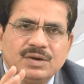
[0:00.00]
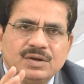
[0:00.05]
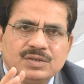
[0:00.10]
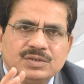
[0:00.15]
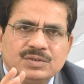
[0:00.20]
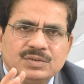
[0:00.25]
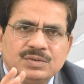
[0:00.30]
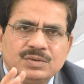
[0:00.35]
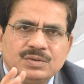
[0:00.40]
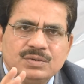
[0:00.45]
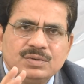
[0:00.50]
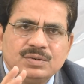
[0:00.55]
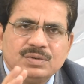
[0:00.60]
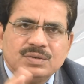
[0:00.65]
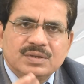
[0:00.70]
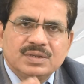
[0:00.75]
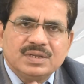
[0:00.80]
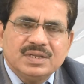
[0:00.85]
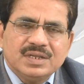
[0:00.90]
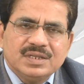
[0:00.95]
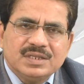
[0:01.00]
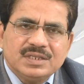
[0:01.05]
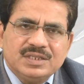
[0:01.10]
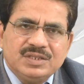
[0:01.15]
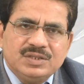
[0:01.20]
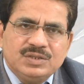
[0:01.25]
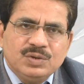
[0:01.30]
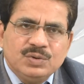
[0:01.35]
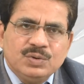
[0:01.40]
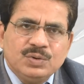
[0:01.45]
So
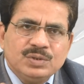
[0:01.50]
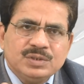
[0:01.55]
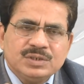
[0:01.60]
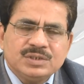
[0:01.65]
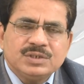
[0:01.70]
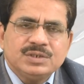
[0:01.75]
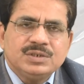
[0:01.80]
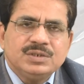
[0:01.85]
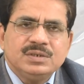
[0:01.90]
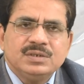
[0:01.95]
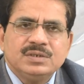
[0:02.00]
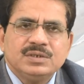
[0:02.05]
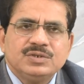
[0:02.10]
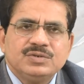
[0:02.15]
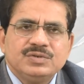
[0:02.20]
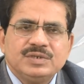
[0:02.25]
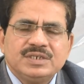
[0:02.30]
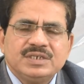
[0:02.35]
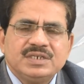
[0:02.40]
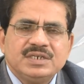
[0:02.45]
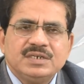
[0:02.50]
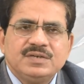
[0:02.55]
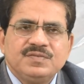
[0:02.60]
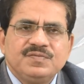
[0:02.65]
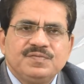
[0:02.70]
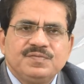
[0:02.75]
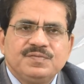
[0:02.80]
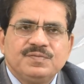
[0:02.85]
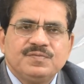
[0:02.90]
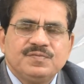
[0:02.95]
those twisted
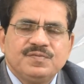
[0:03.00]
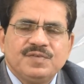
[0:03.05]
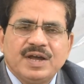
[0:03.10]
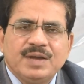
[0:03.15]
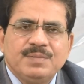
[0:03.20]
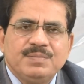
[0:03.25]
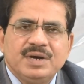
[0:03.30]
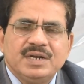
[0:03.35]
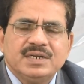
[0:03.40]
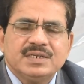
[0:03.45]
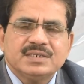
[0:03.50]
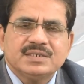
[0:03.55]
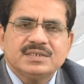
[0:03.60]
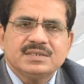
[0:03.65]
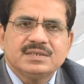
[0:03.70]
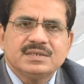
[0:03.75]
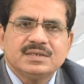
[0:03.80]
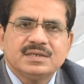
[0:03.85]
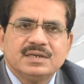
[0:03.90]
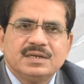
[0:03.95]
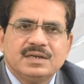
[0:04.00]
fibers